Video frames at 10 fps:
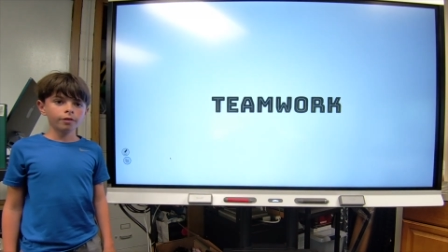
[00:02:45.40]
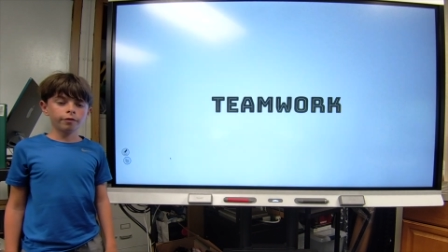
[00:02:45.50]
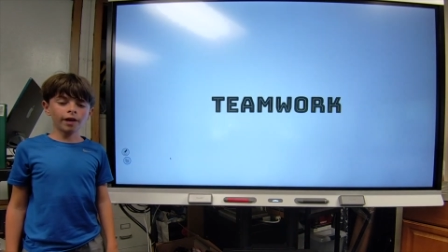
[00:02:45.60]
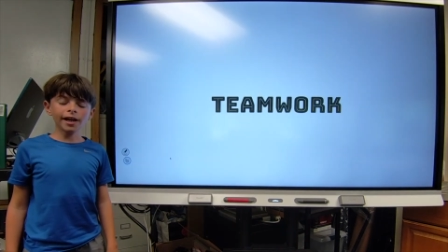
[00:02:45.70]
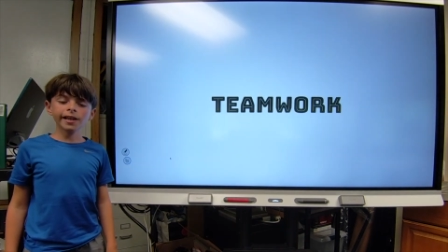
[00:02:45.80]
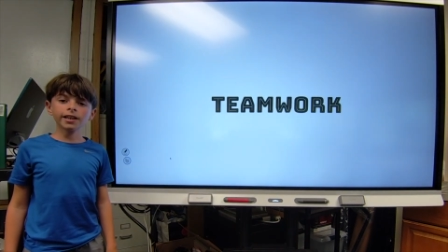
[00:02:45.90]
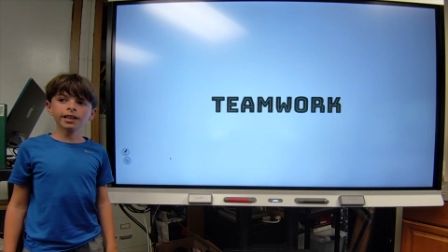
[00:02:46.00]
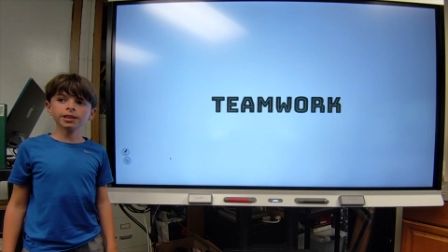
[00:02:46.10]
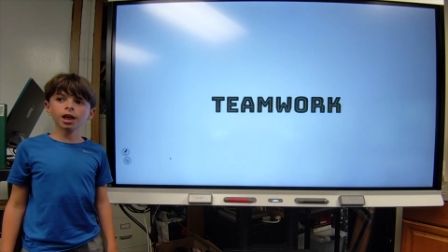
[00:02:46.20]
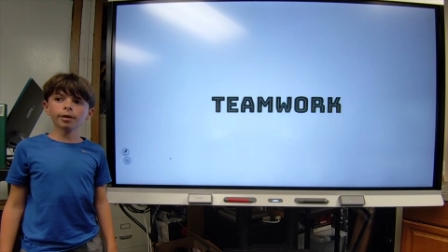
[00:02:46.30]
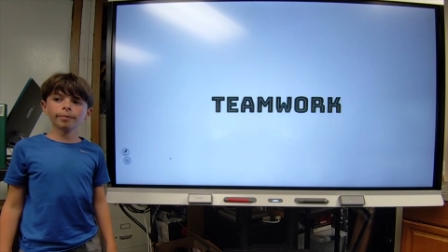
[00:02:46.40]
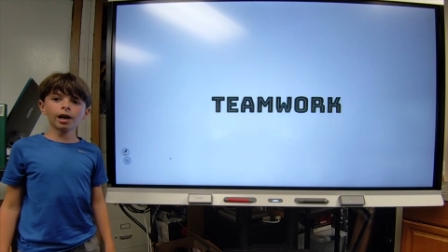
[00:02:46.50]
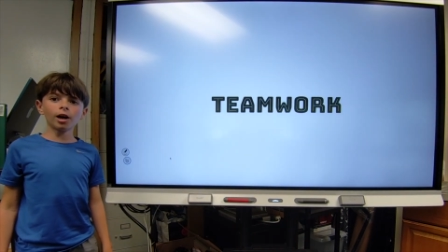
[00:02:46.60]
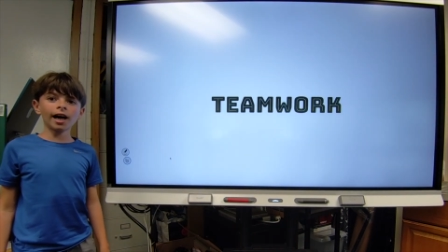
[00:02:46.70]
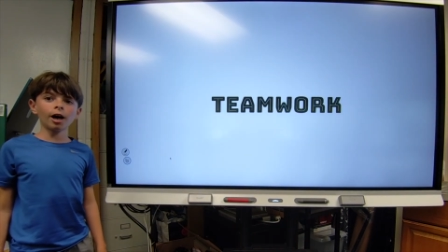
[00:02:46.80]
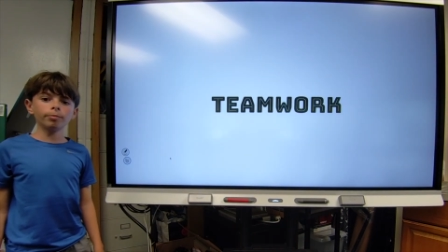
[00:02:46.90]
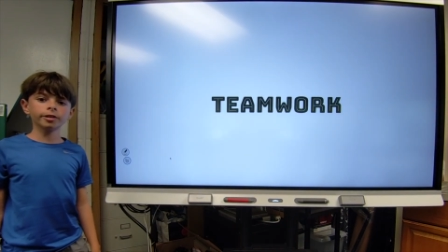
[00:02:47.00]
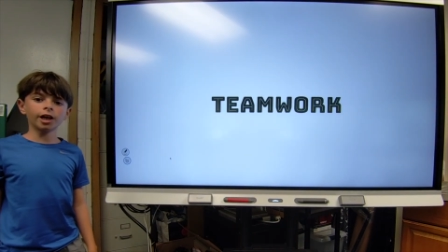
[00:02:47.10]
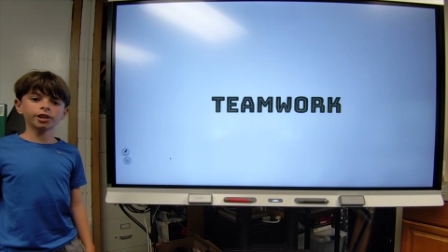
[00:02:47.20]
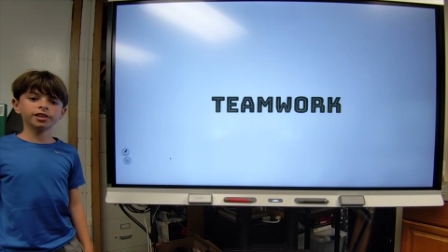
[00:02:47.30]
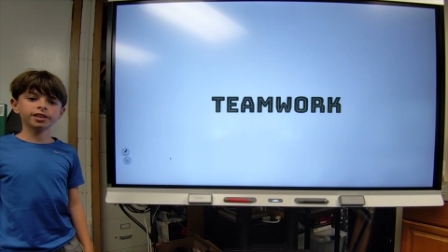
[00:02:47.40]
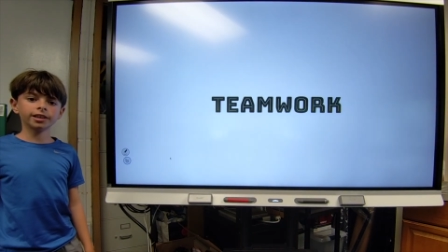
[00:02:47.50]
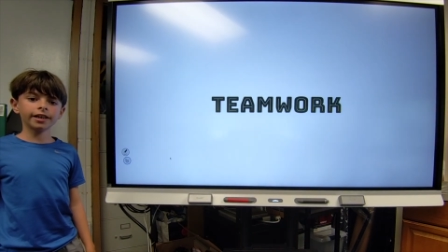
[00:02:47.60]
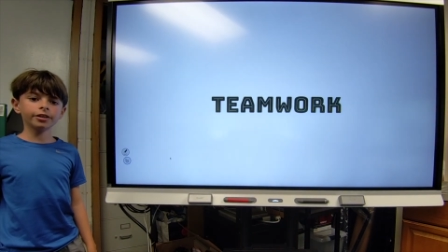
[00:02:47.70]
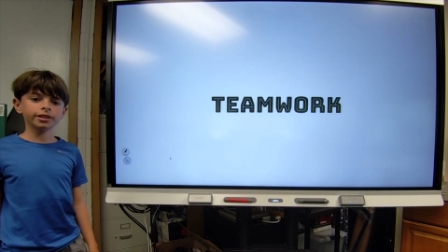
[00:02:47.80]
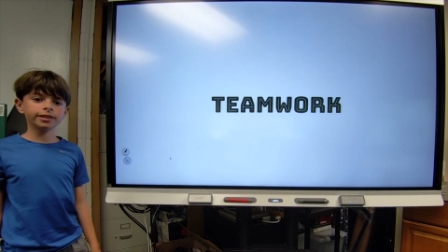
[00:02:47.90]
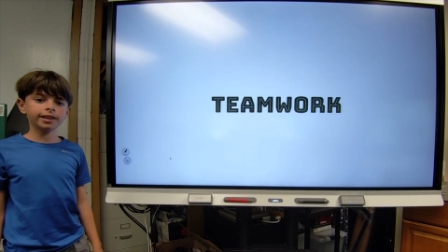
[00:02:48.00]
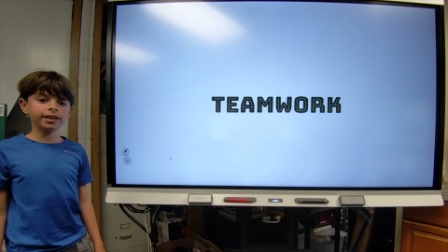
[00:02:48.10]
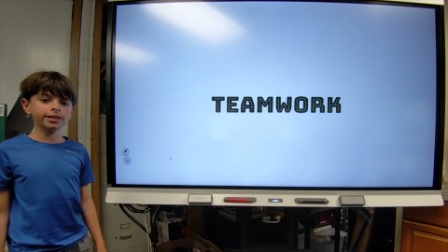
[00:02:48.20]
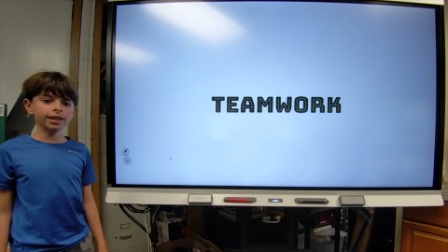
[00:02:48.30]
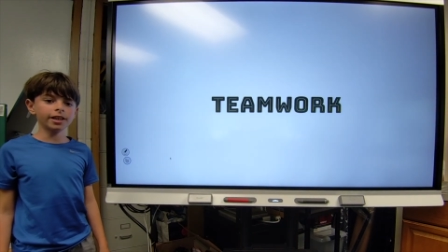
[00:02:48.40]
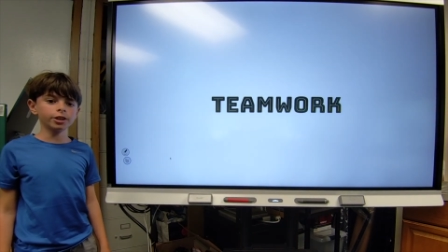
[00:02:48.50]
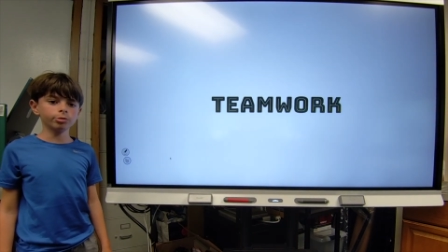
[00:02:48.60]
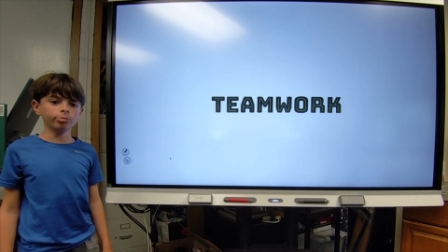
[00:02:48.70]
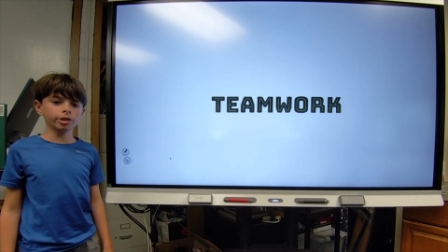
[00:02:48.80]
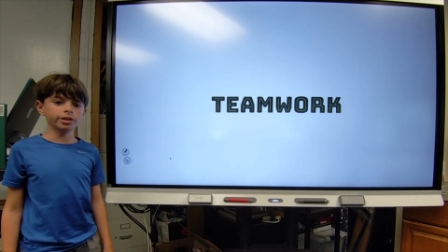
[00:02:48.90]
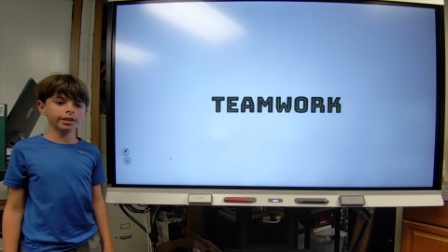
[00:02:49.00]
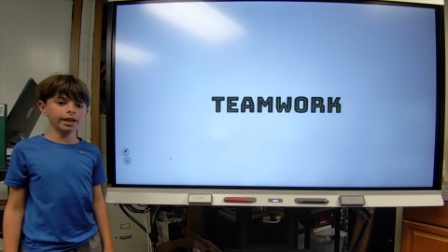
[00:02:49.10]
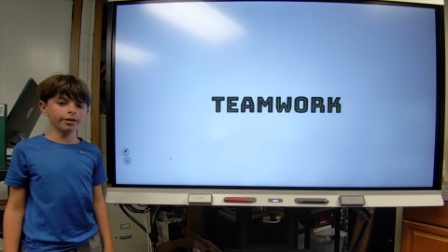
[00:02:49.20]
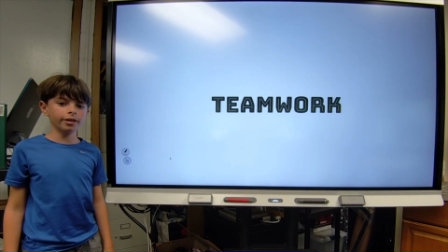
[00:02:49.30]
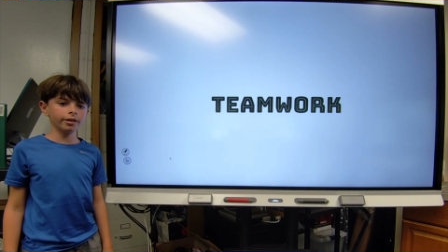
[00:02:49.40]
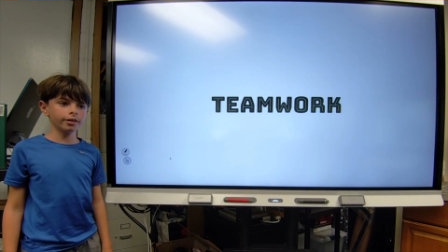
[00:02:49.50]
Finally, let's talk about how production designers and set designers work together.